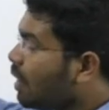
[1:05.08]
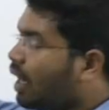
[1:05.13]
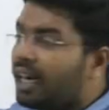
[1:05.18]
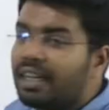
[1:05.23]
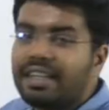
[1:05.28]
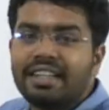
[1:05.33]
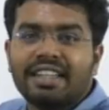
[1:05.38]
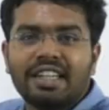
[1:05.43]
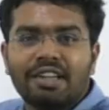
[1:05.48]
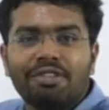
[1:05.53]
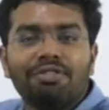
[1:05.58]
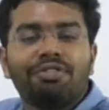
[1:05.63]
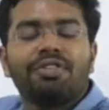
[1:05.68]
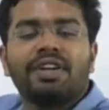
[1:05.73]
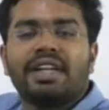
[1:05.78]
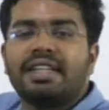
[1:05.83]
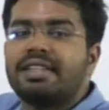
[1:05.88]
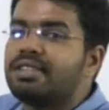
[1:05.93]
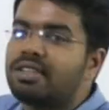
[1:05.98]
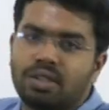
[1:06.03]
under a
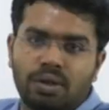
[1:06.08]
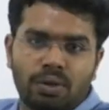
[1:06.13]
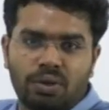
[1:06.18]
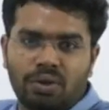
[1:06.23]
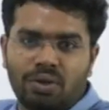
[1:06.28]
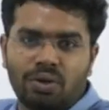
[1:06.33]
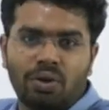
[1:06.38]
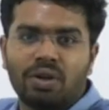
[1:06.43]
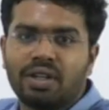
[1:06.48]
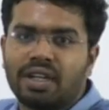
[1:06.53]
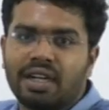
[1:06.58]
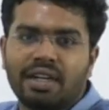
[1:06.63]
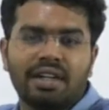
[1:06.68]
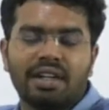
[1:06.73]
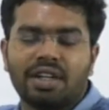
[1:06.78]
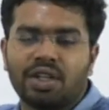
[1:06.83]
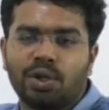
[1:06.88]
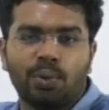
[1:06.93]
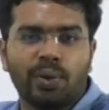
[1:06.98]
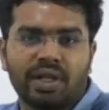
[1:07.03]
French law, not
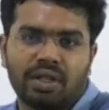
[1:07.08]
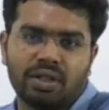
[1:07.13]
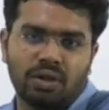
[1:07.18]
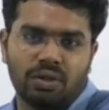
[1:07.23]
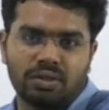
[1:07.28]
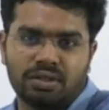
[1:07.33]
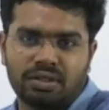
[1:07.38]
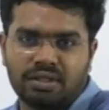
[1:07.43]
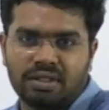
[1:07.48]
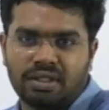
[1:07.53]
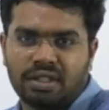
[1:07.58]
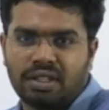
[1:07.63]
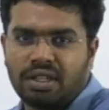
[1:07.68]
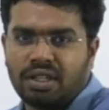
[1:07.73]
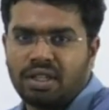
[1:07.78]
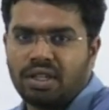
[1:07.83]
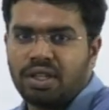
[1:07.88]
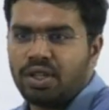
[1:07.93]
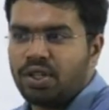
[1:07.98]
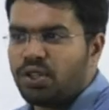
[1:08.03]
under UN clause.
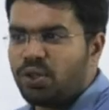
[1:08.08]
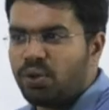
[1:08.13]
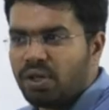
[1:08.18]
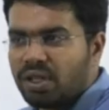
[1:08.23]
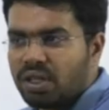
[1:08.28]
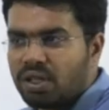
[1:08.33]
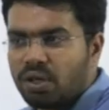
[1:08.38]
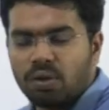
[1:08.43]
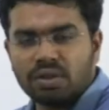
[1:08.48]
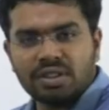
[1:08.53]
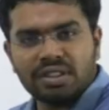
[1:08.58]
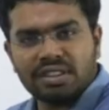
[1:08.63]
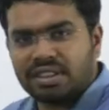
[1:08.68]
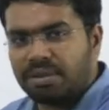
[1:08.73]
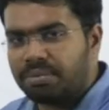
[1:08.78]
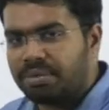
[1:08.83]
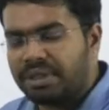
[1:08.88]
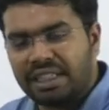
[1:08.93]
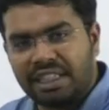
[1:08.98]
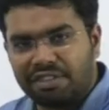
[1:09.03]
UN clause is
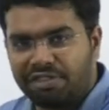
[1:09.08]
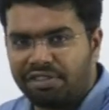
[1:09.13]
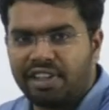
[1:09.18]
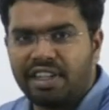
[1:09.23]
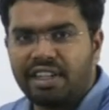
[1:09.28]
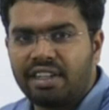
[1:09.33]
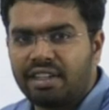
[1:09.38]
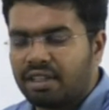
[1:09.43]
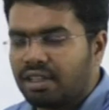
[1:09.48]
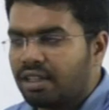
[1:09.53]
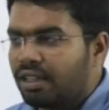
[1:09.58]
something different.